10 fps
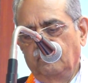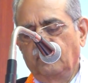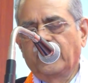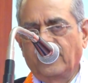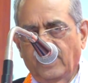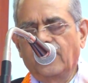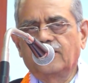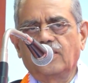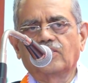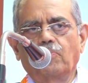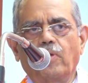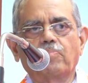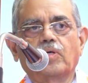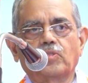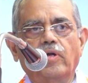But he collected the
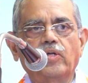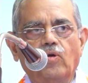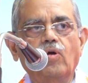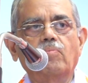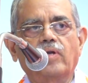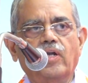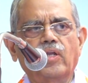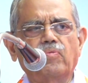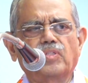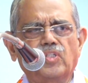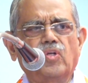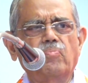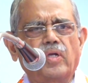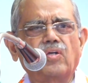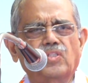papers, went home and
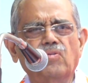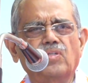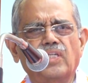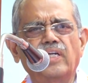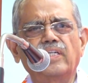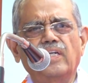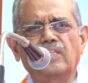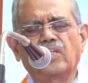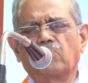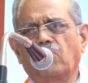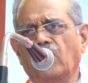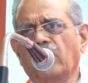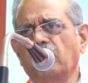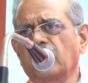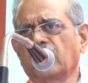inquisitive, because he was an intelligent
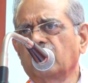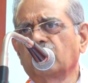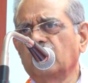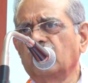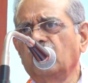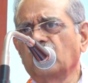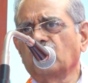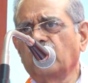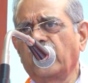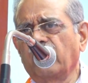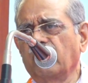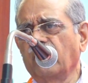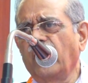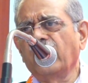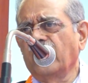boy, but he was
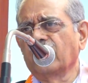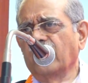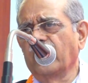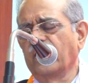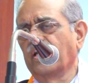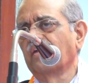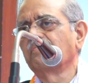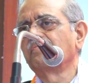very arrogant that day.